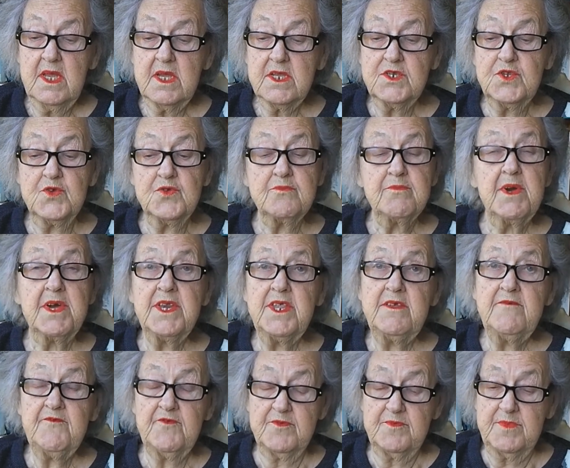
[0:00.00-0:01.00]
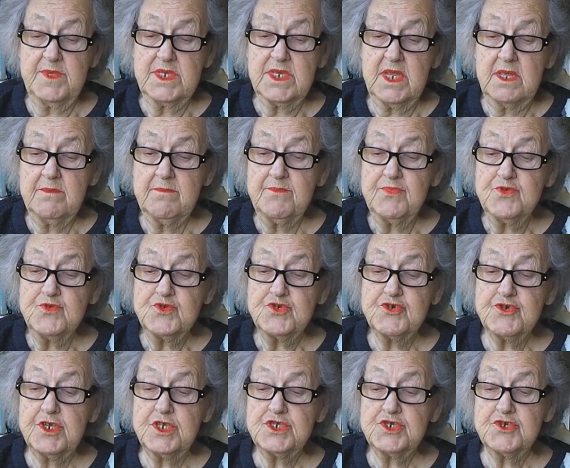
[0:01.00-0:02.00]
and took money from the temple
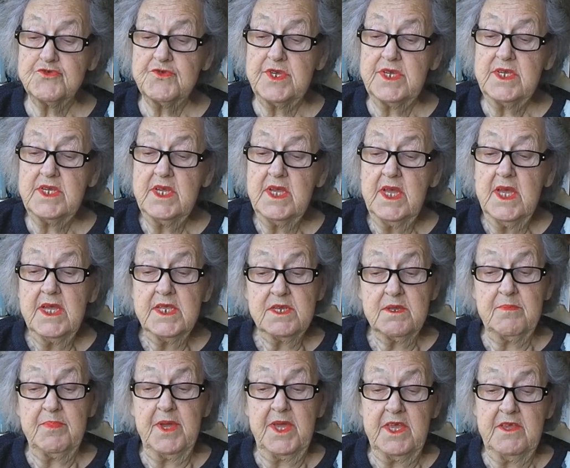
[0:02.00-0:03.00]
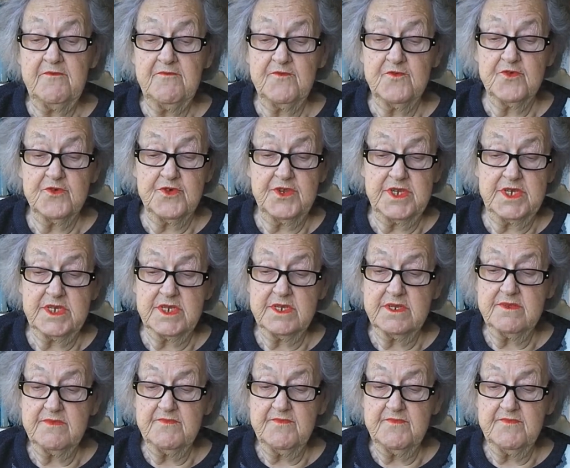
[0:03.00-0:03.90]
treasury to pay for it.